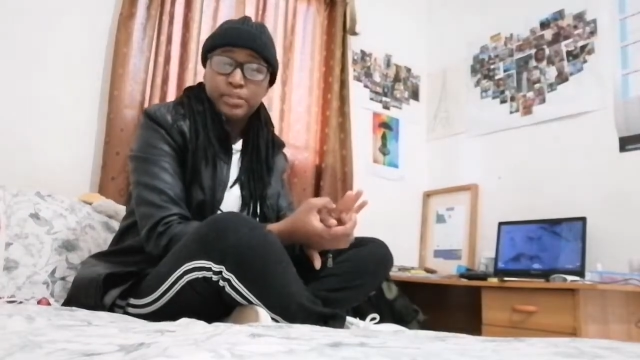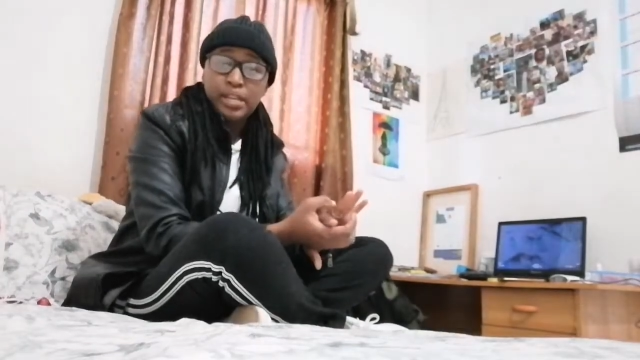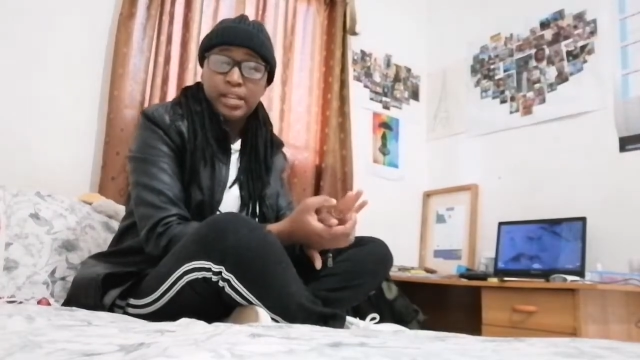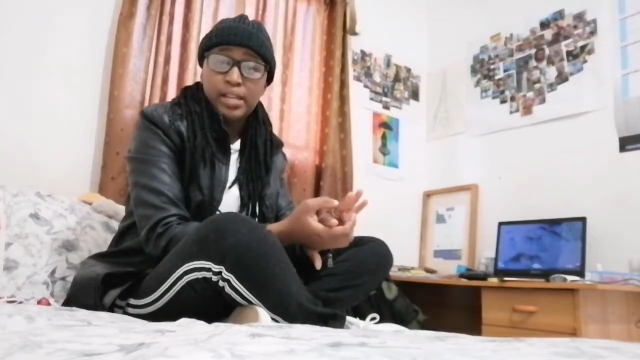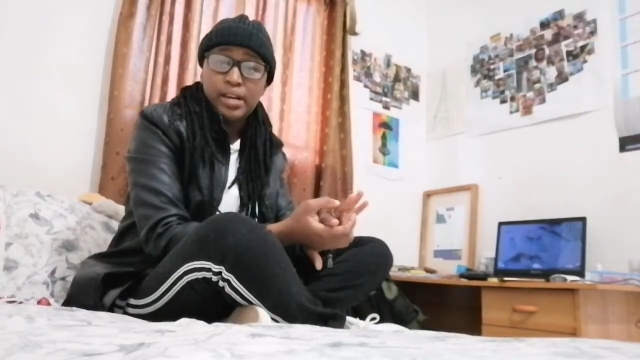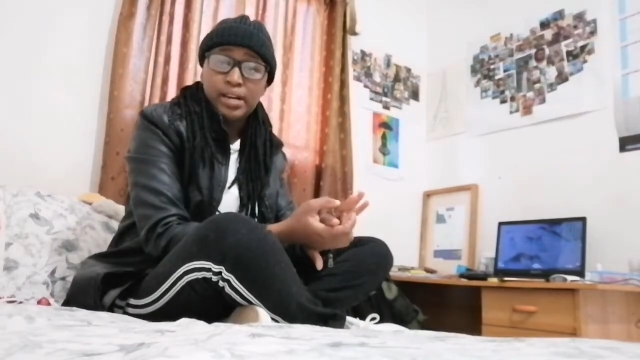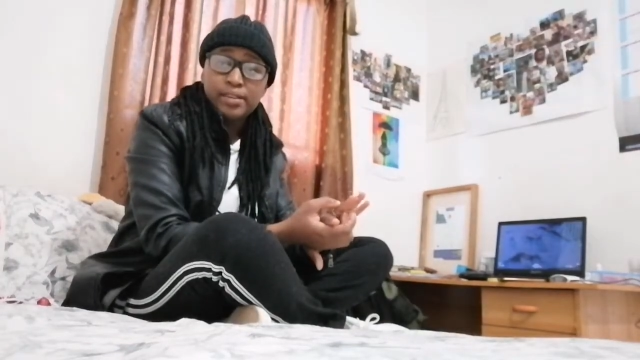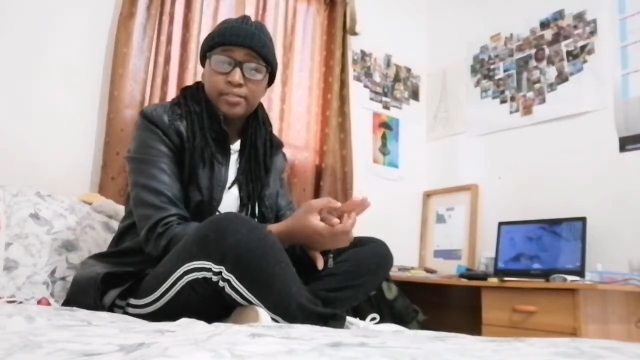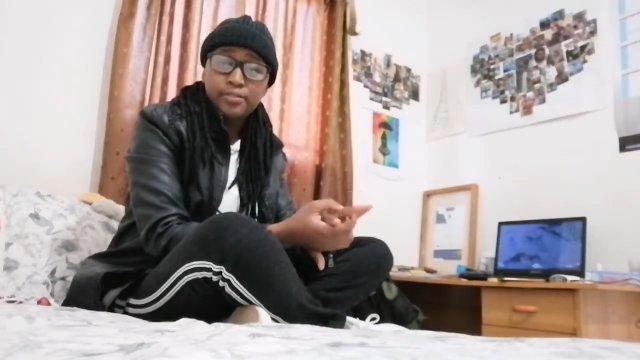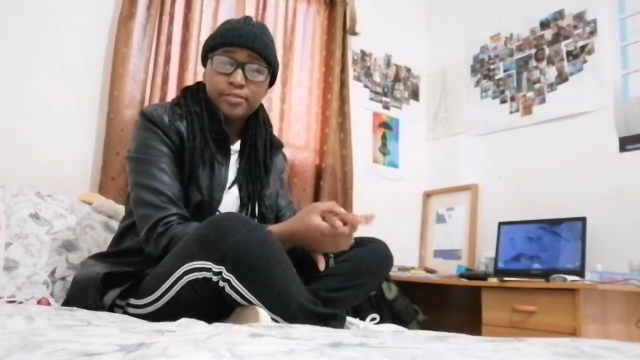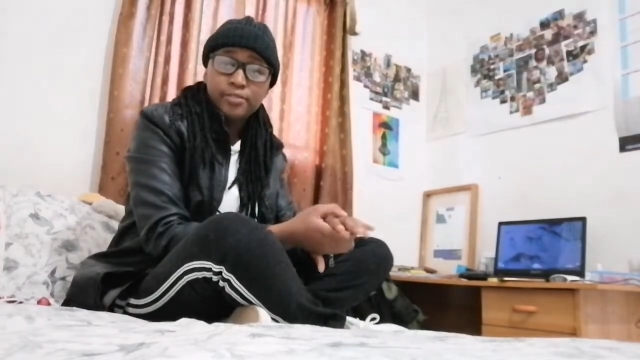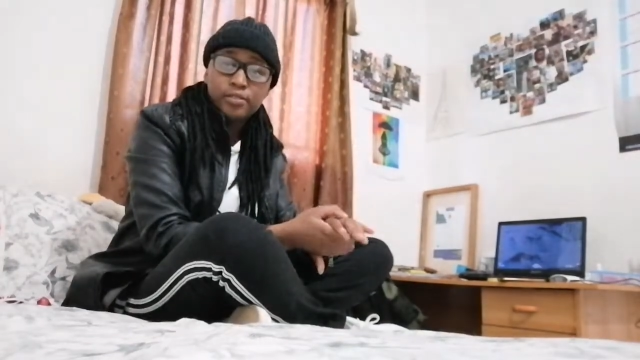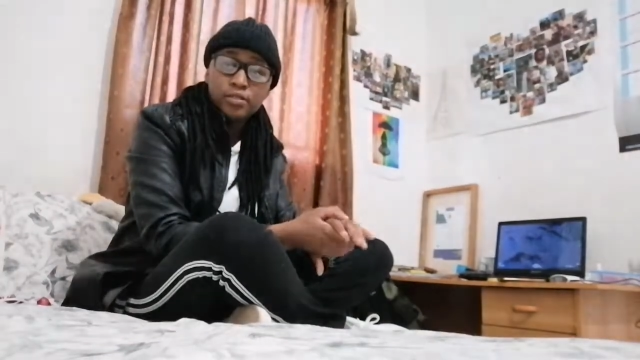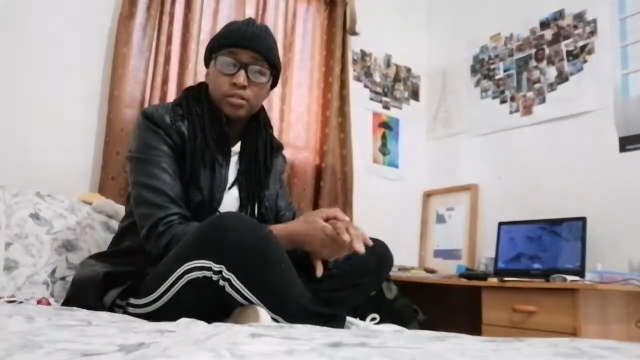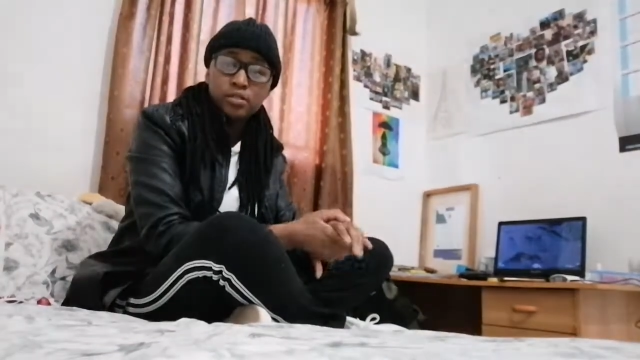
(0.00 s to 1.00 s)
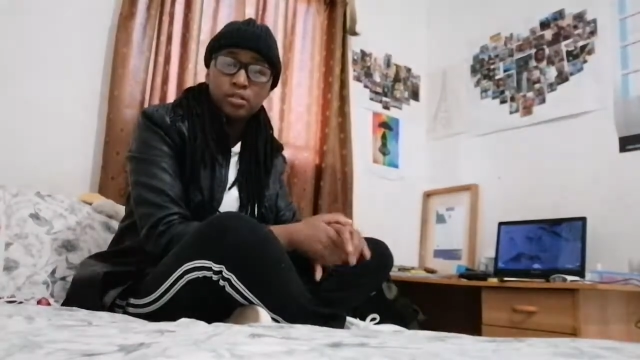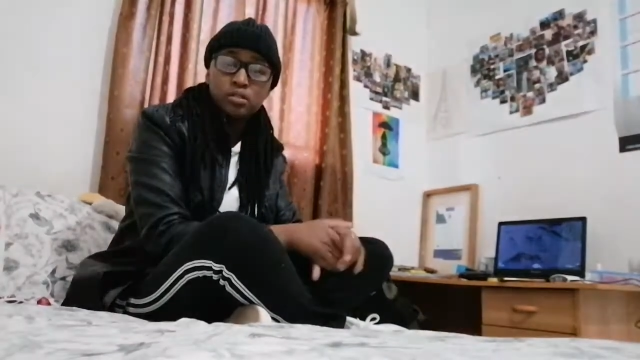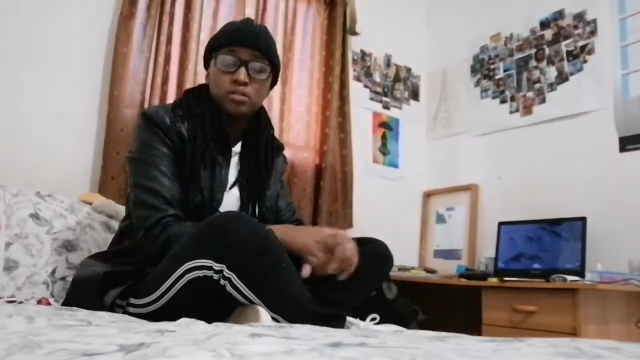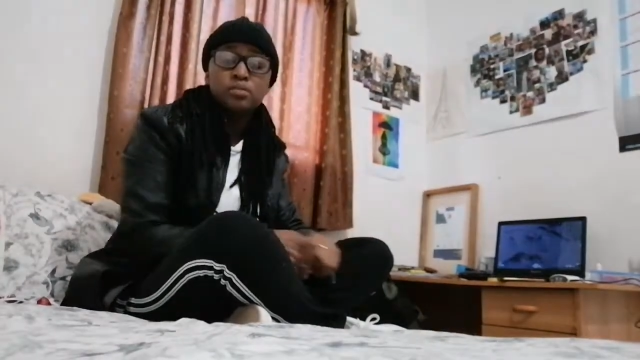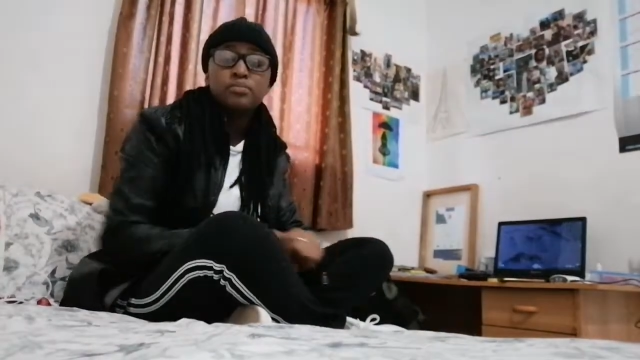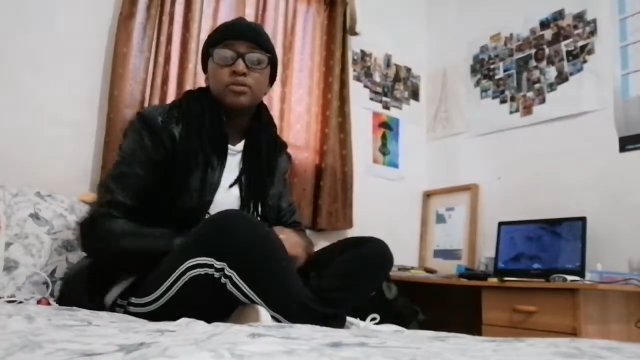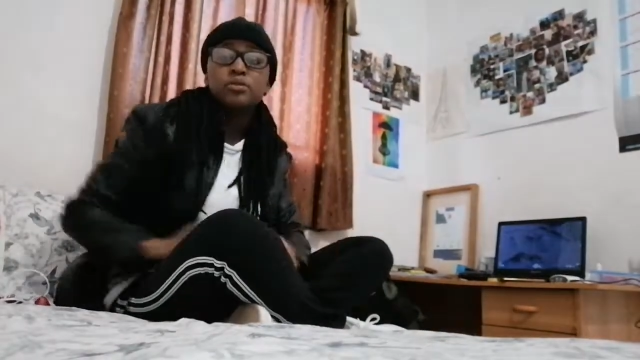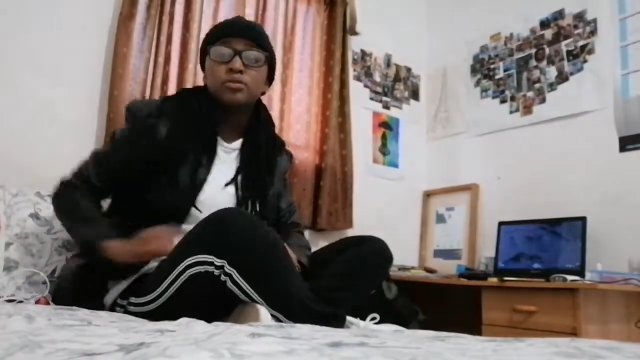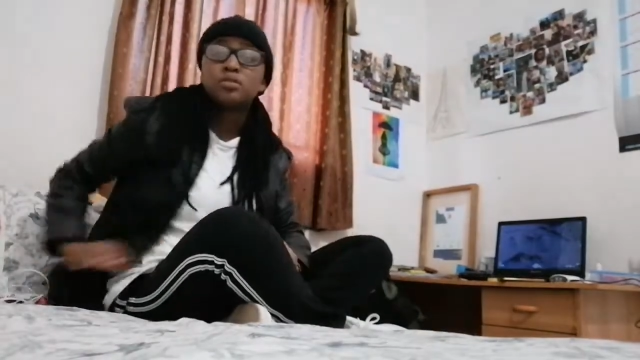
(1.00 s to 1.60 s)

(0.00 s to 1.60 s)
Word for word: life so i'm so